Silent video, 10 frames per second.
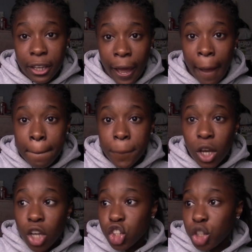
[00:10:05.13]
Yeah,
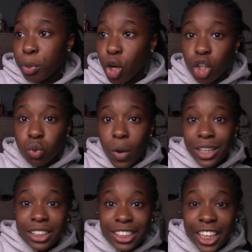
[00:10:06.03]
just because
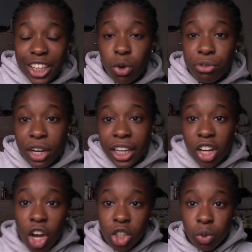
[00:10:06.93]
one the chick you were
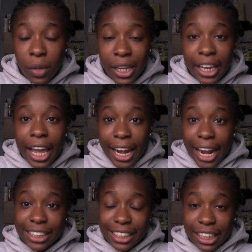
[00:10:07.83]
fucking last week
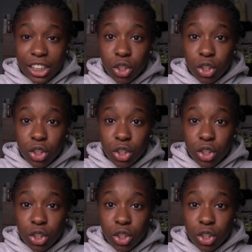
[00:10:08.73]
likes it,